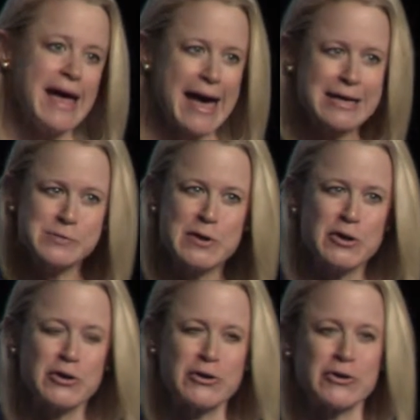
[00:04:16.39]
As we
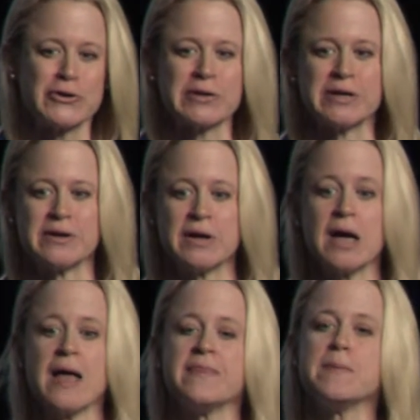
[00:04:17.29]
heard earlier,
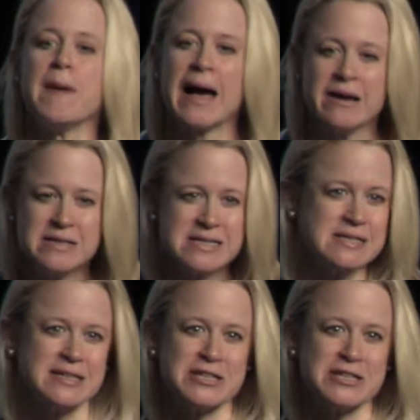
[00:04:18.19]
the biodiesel